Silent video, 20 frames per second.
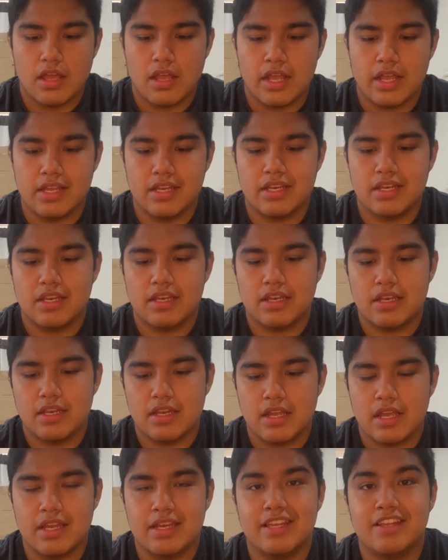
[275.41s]
it
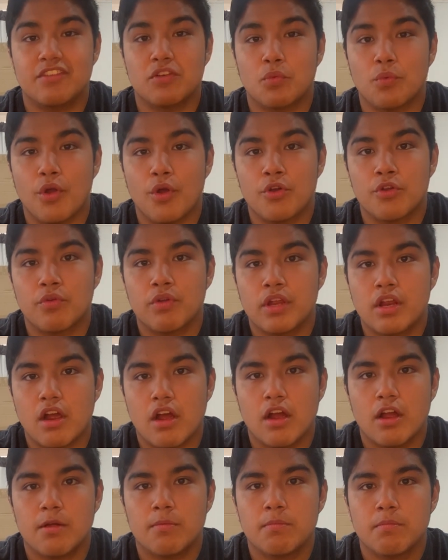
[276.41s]
needs a rotary
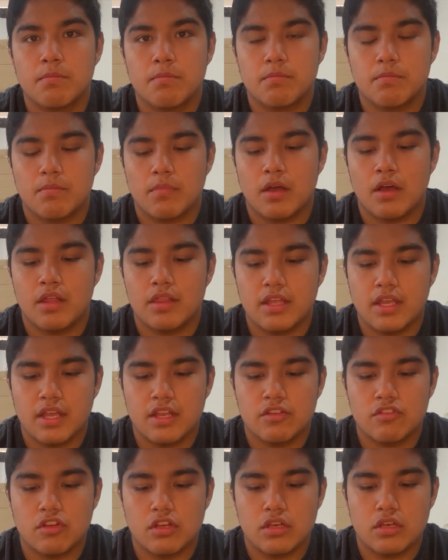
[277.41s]
carb on the
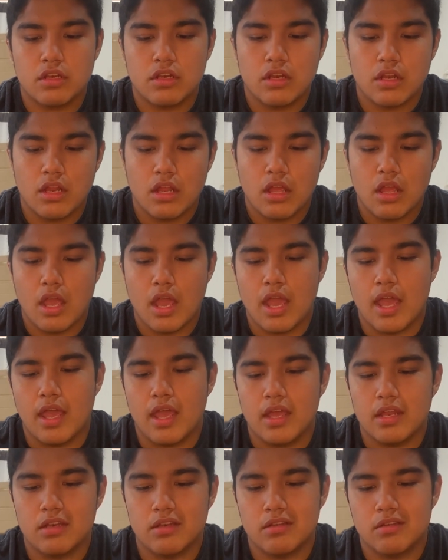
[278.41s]
engine,
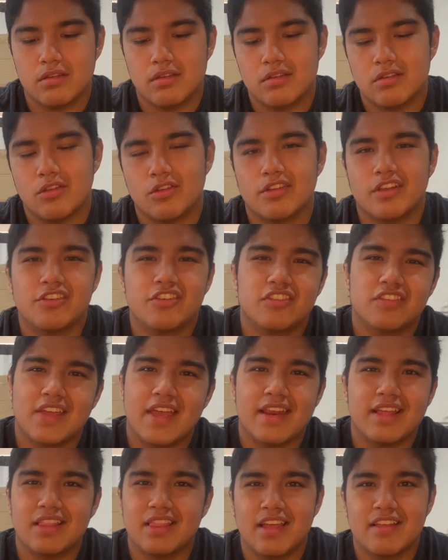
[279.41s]
and those are just
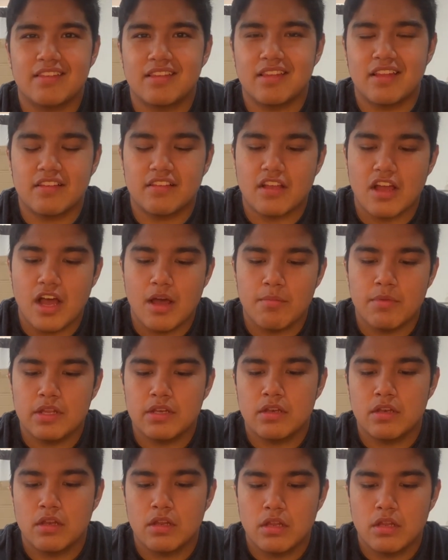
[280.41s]
getting less and less common.